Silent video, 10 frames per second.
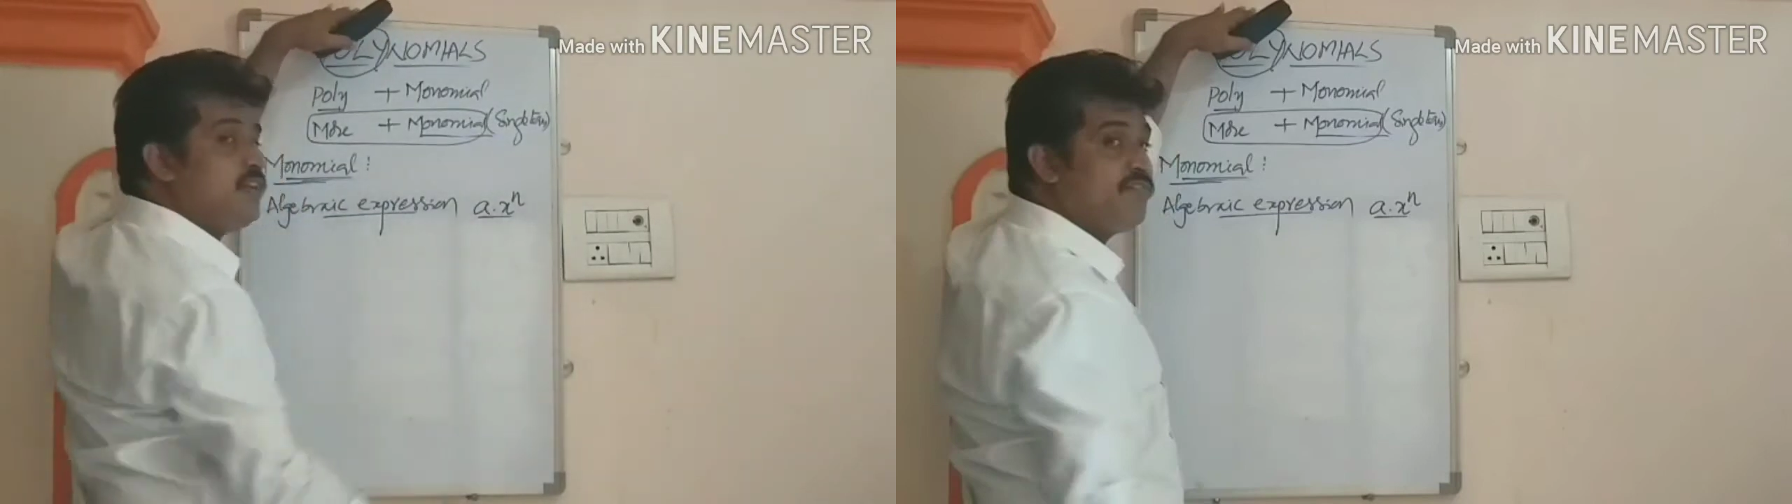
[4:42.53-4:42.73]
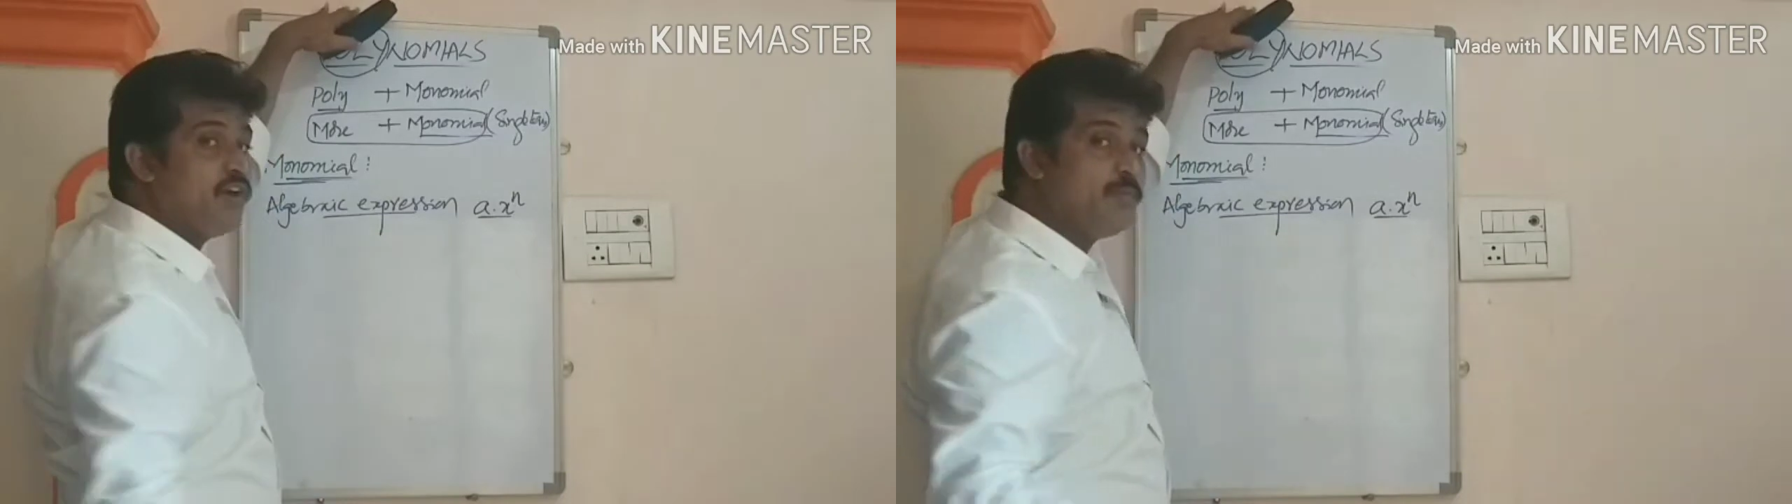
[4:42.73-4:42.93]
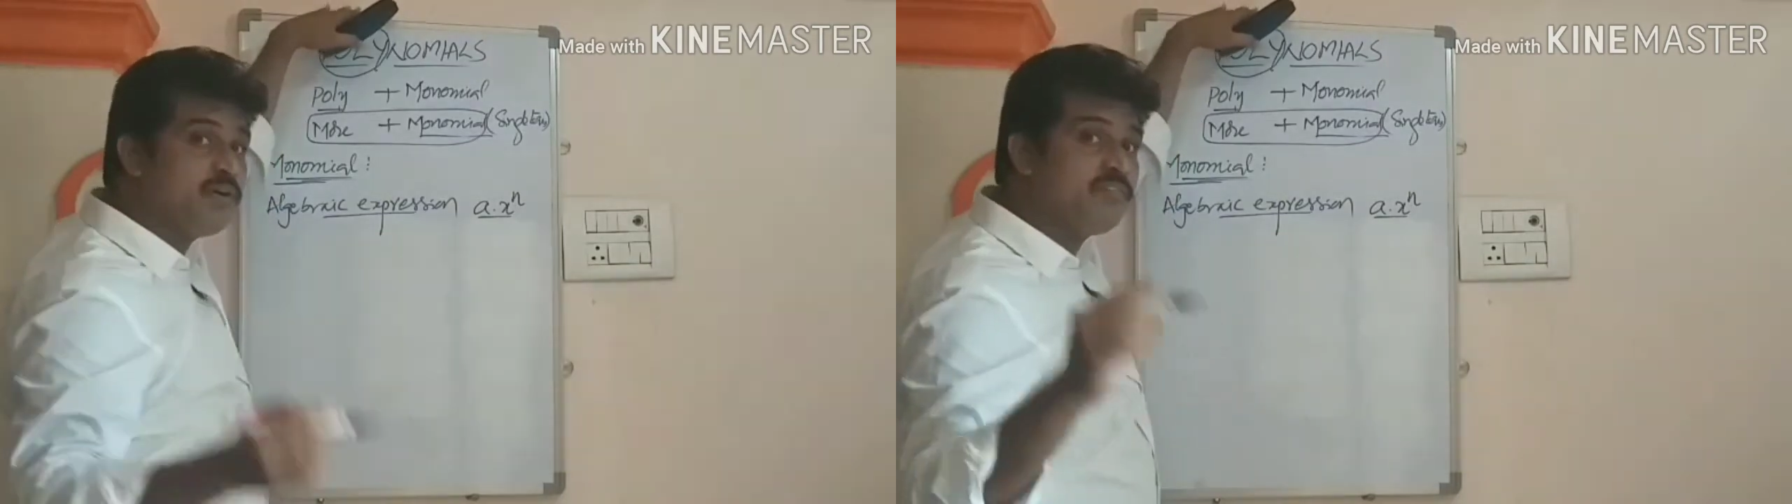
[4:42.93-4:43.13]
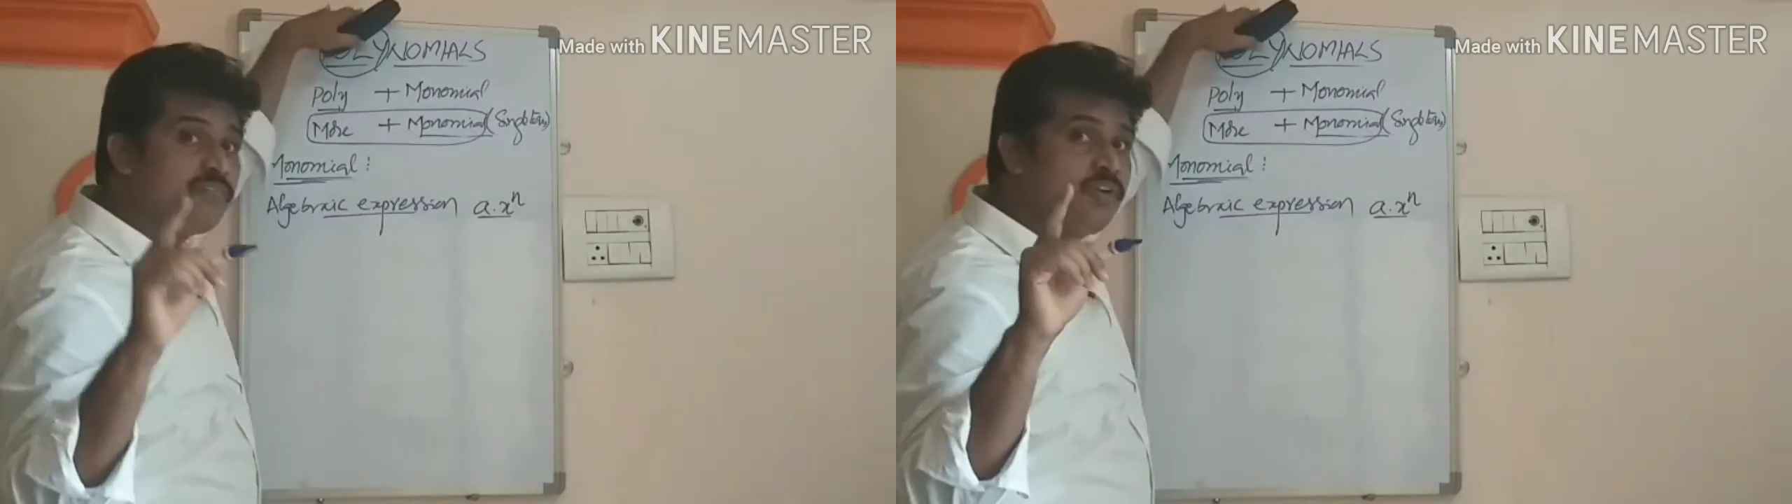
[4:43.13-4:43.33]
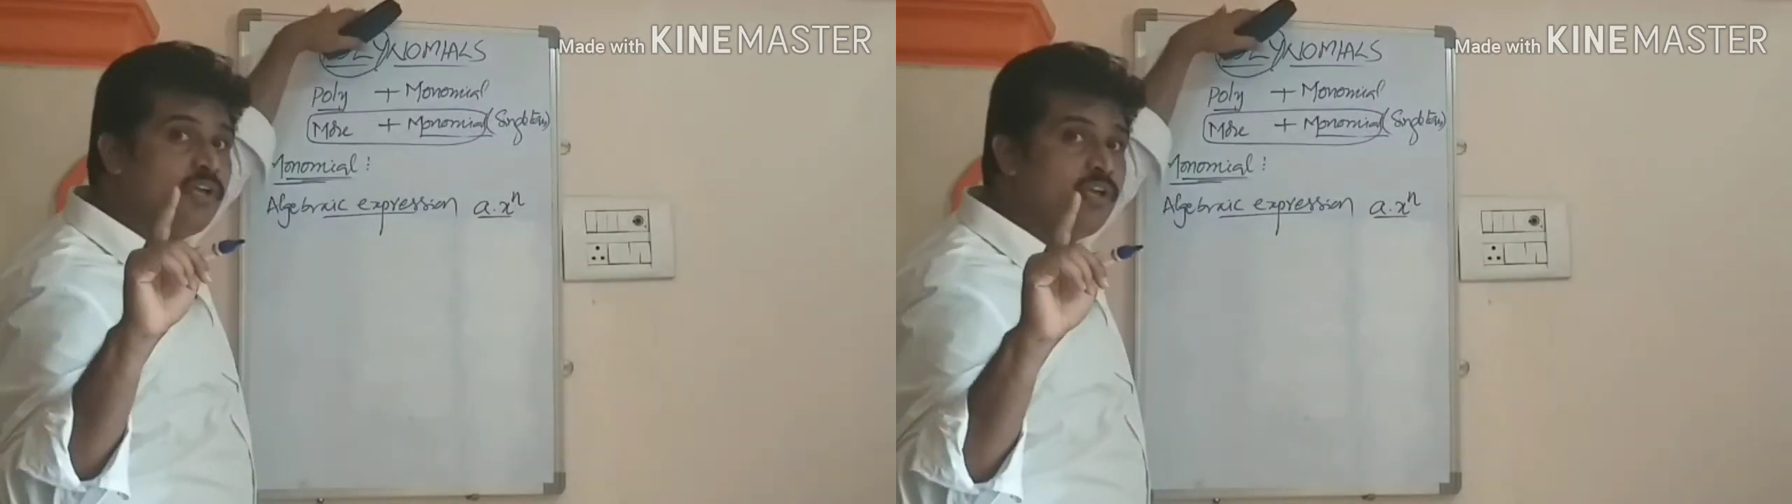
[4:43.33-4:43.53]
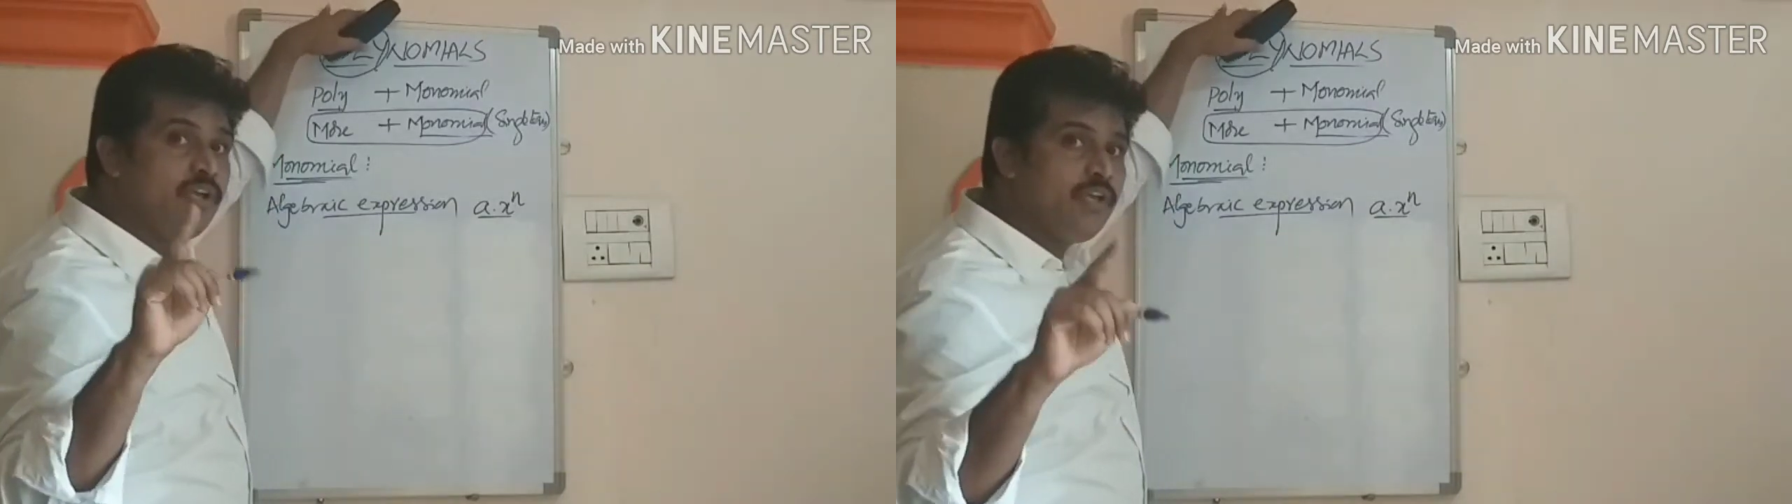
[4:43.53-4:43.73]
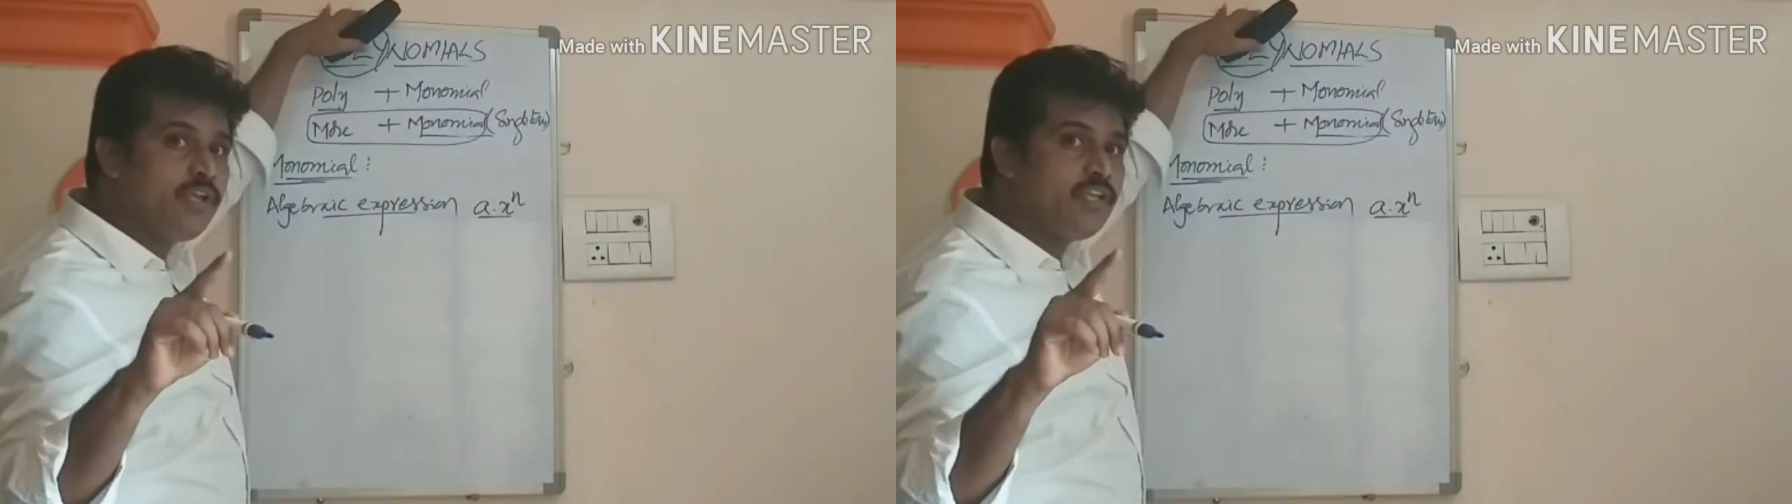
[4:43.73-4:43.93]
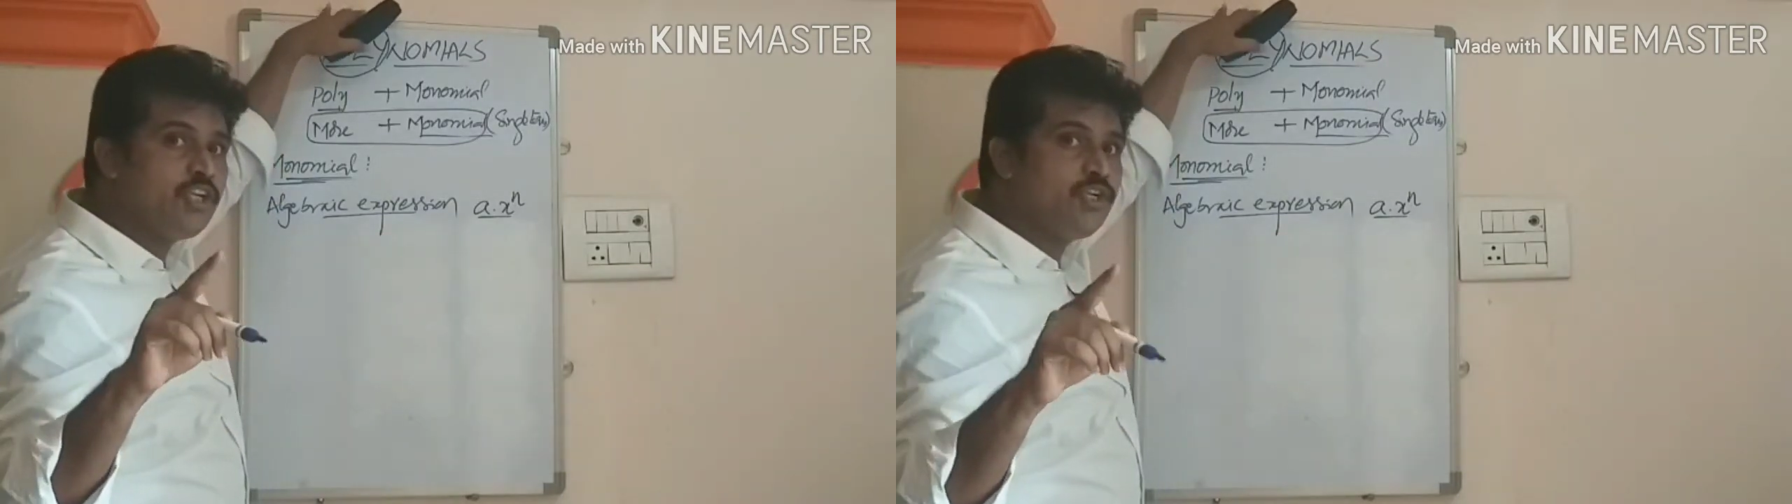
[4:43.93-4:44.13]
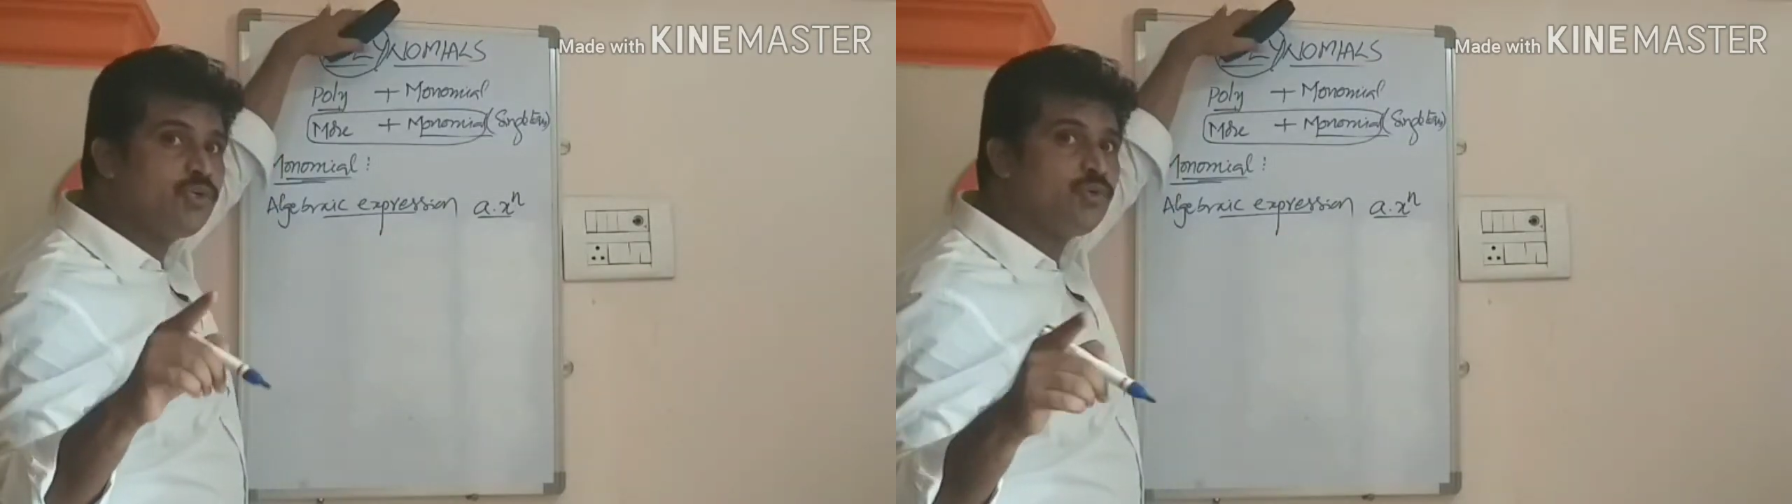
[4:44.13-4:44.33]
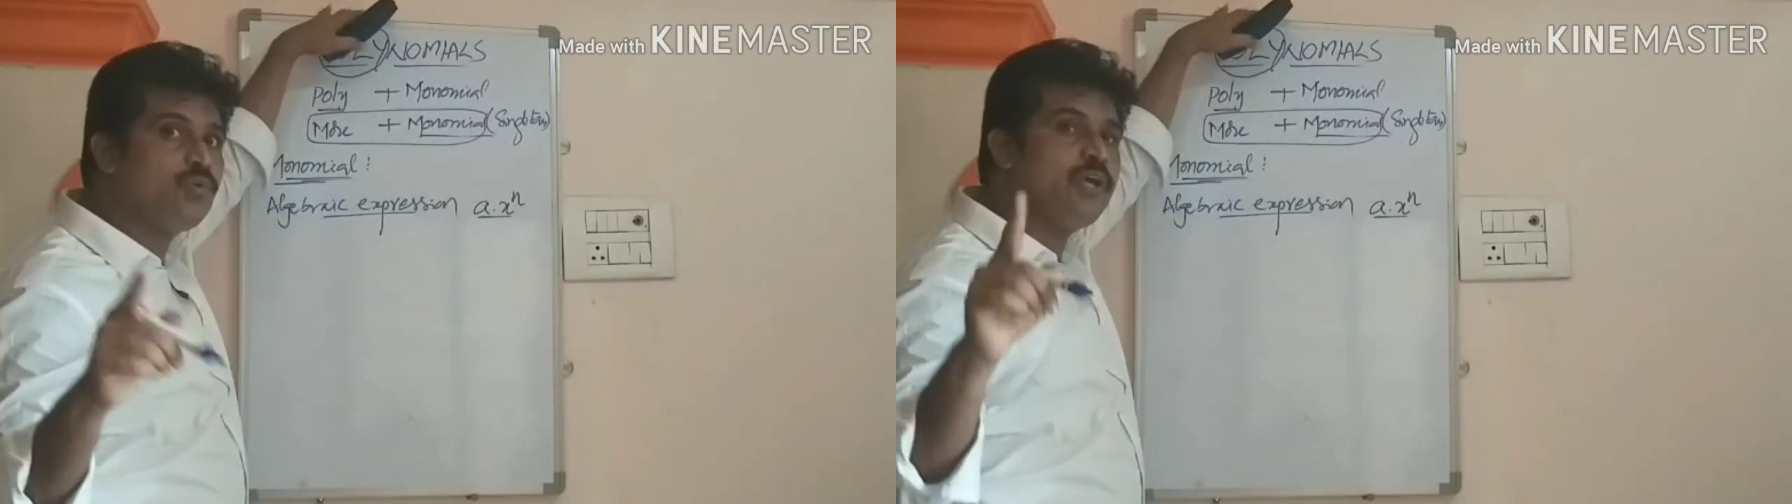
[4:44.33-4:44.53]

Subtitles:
form of a into